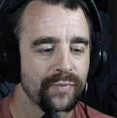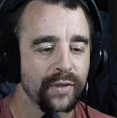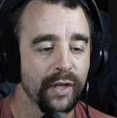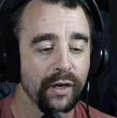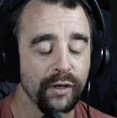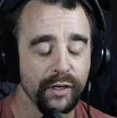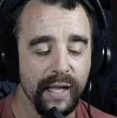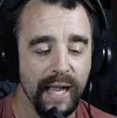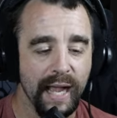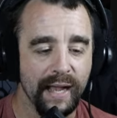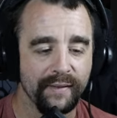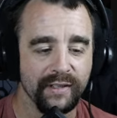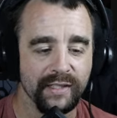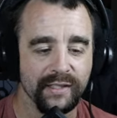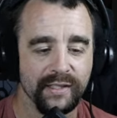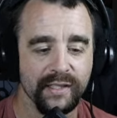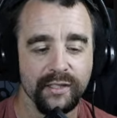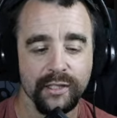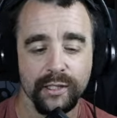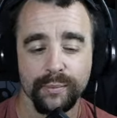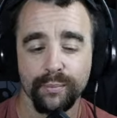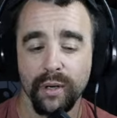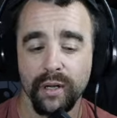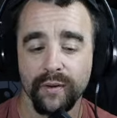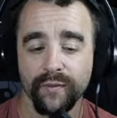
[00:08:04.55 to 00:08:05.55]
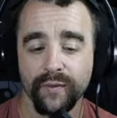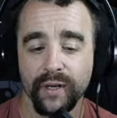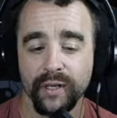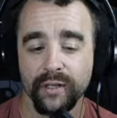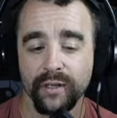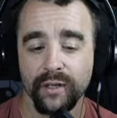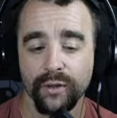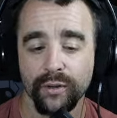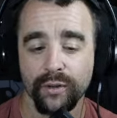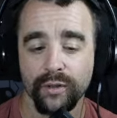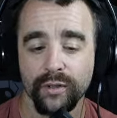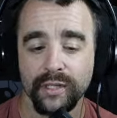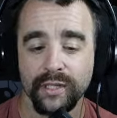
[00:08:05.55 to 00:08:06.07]
have it. Since Modified
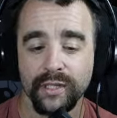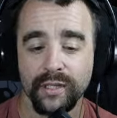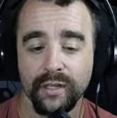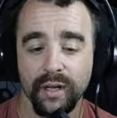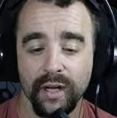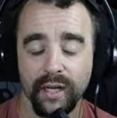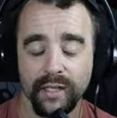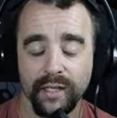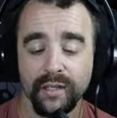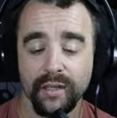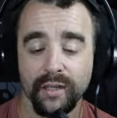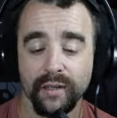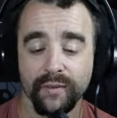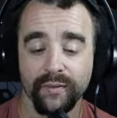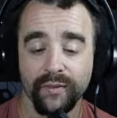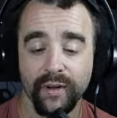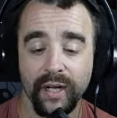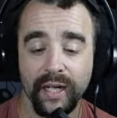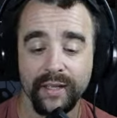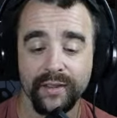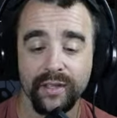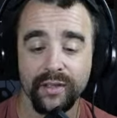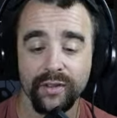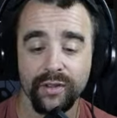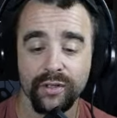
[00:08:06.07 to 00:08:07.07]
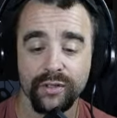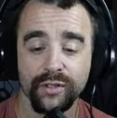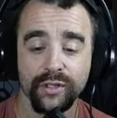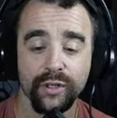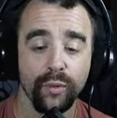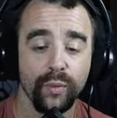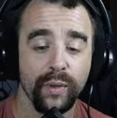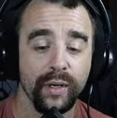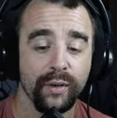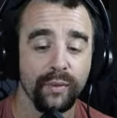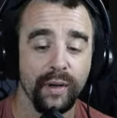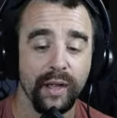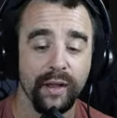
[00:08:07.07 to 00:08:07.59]
Loader is locked to the Leviathan, there's no way
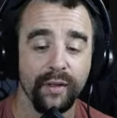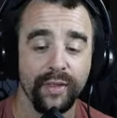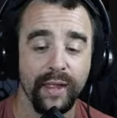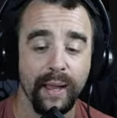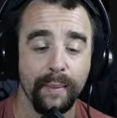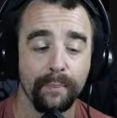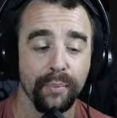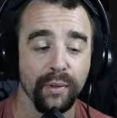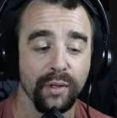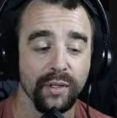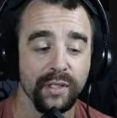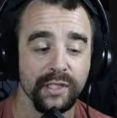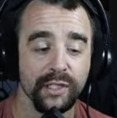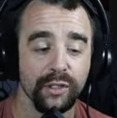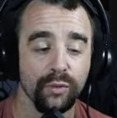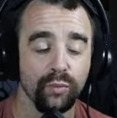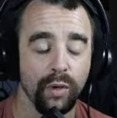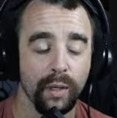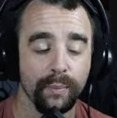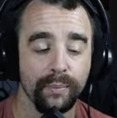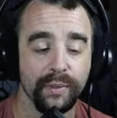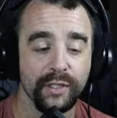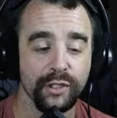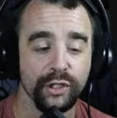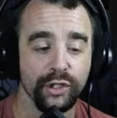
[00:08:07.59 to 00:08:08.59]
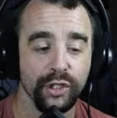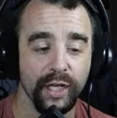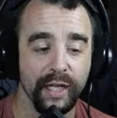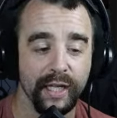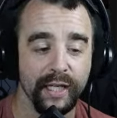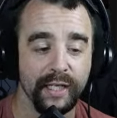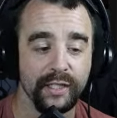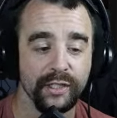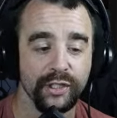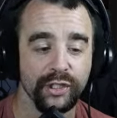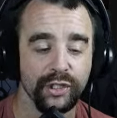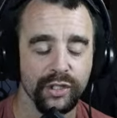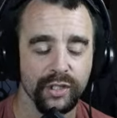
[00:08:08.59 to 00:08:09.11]
around that ballistic weapon
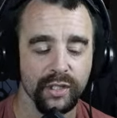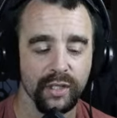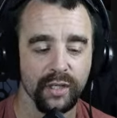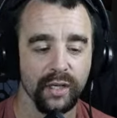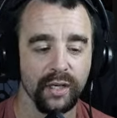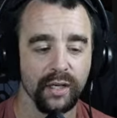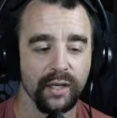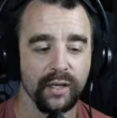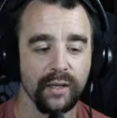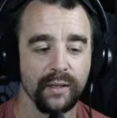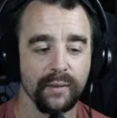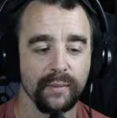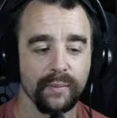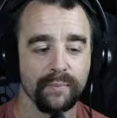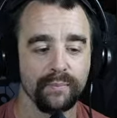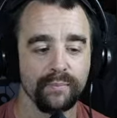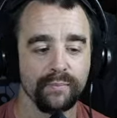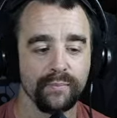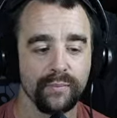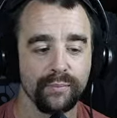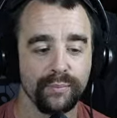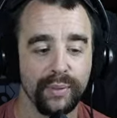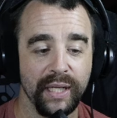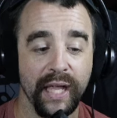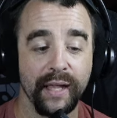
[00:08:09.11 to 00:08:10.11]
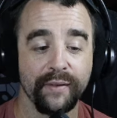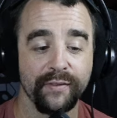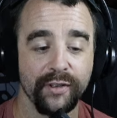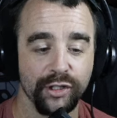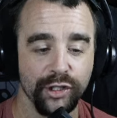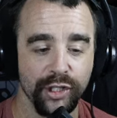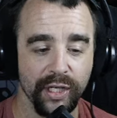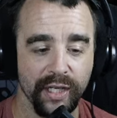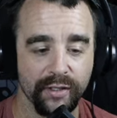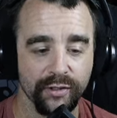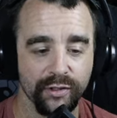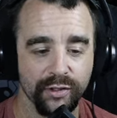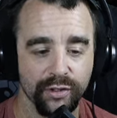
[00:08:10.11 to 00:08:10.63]
change, behavior
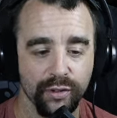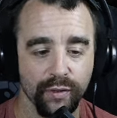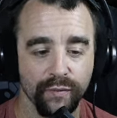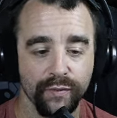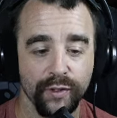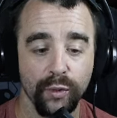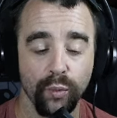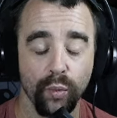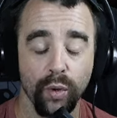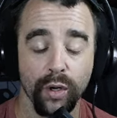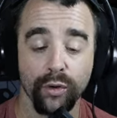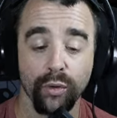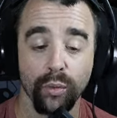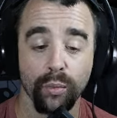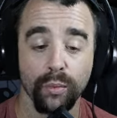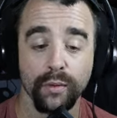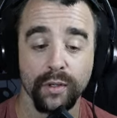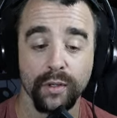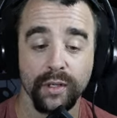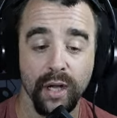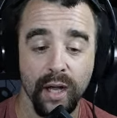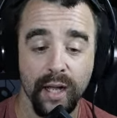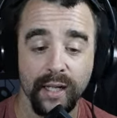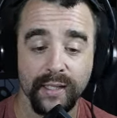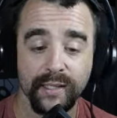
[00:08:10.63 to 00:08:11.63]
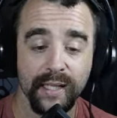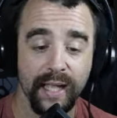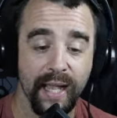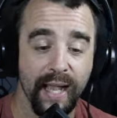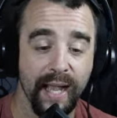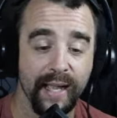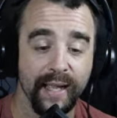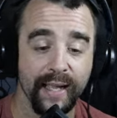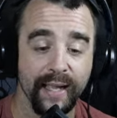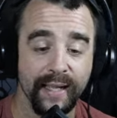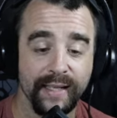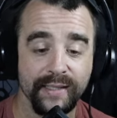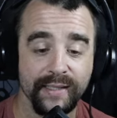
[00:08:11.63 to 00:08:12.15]
change. So if you want normal Gauss, HAG,
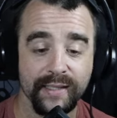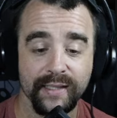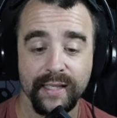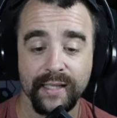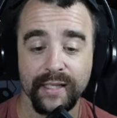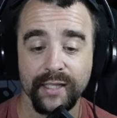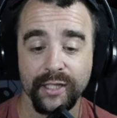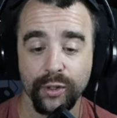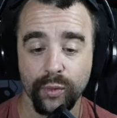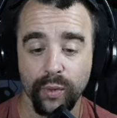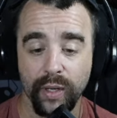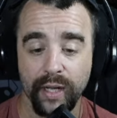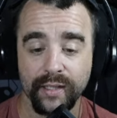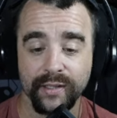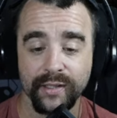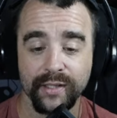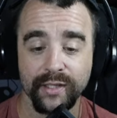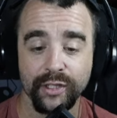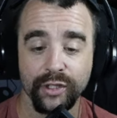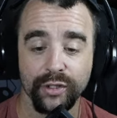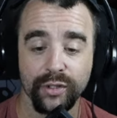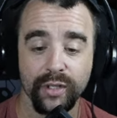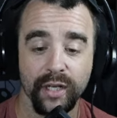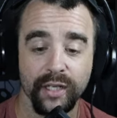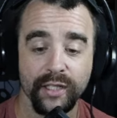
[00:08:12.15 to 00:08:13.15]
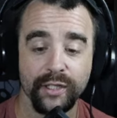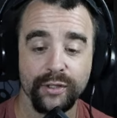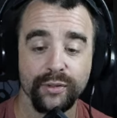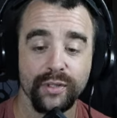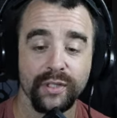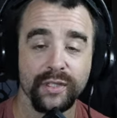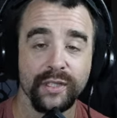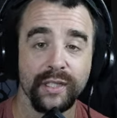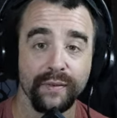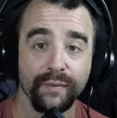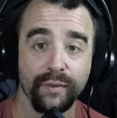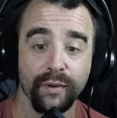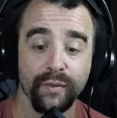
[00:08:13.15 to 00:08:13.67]
AC, UX, then you got to use a
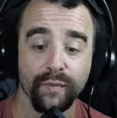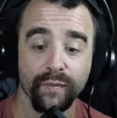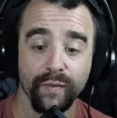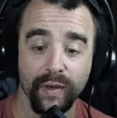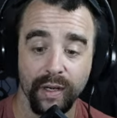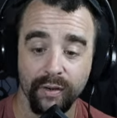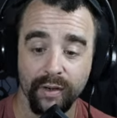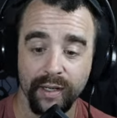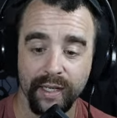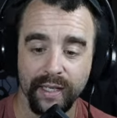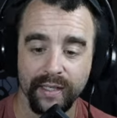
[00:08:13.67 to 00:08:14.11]
different variant.